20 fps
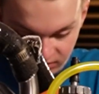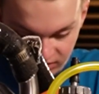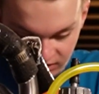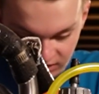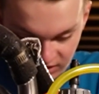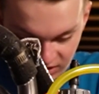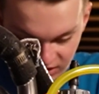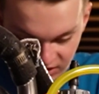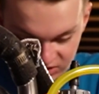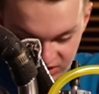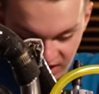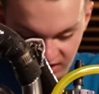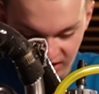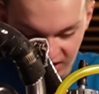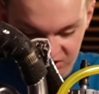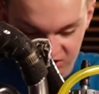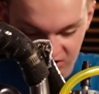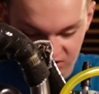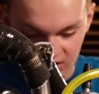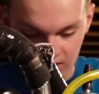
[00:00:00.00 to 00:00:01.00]
the intake
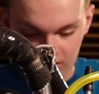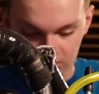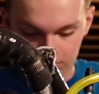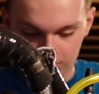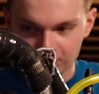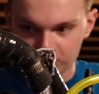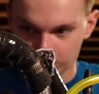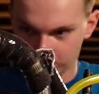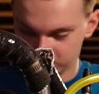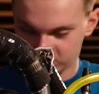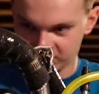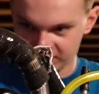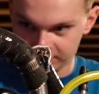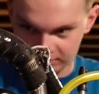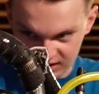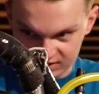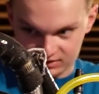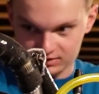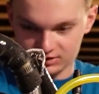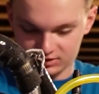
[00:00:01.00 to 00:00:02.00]
gasket, the muffler hose clamp,
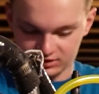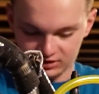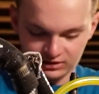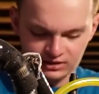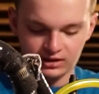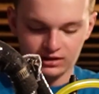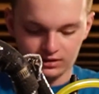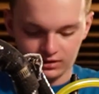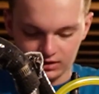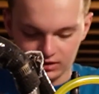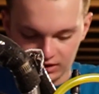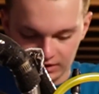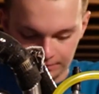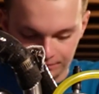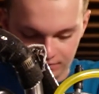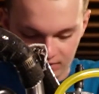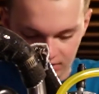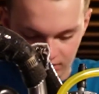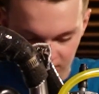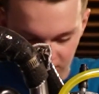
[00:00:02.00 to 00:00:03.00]
that's this thing,
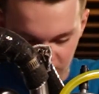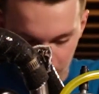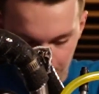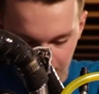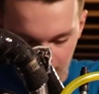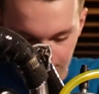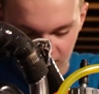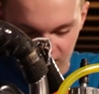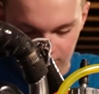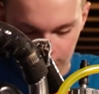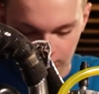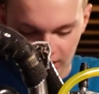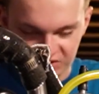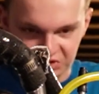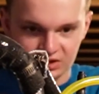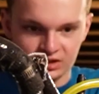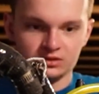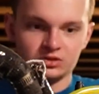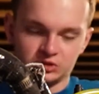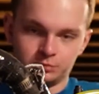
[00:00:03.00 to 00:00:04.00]
the fuel pump and riser
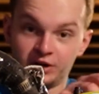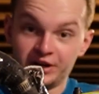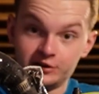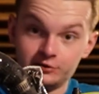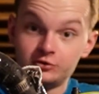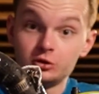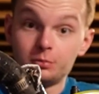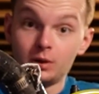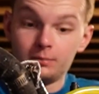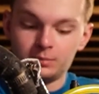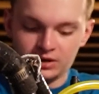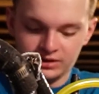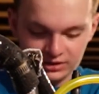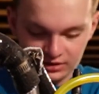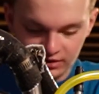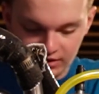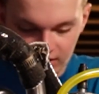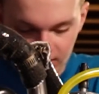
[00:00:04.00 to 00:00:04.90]
kit, there's a brand new fuel pump on here,